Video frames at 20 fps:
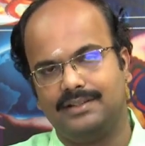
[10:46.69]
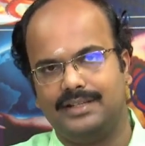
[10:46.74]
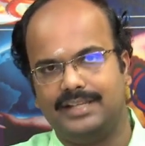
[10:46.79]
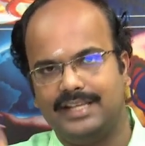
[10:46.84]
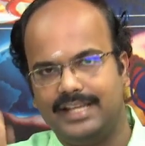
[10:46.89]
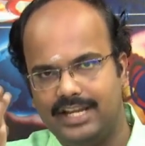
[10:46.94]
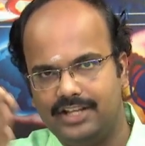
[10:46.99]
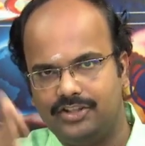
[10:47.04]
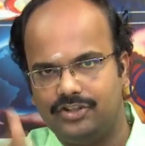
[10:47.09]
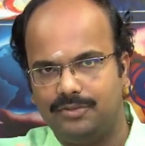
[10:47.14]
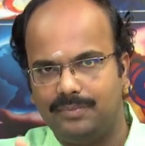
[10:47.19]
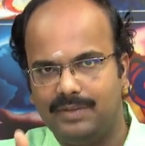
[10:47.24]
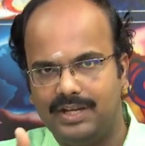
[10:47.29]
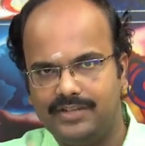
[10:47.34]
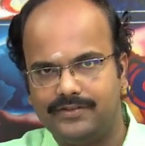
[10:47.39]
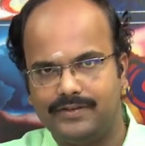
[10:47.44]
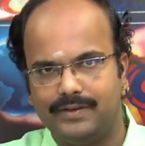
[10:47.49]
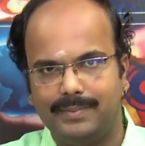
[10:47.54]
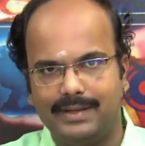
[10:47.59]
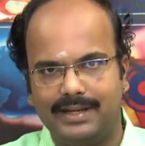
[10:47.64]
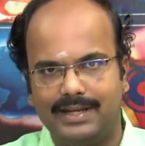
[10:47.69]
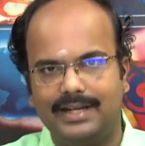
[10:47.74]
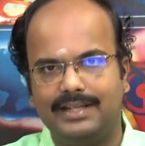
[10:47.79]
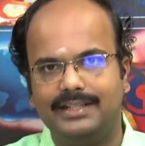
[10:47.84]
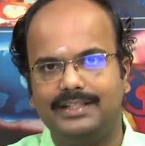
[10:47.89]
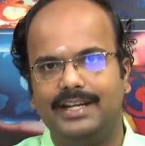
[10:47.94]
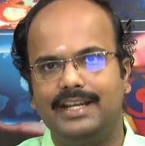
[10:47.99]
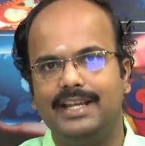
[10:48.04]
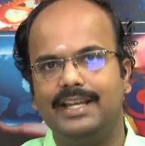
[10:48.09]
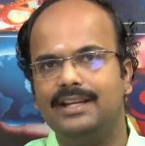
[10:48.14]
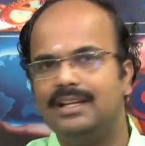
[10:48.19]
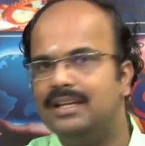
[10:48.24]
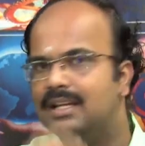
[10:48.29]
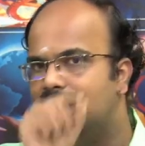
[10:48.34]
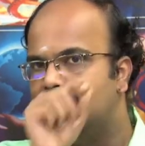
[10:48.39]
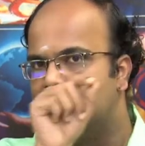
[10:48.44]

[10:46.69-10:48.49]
each image will be containing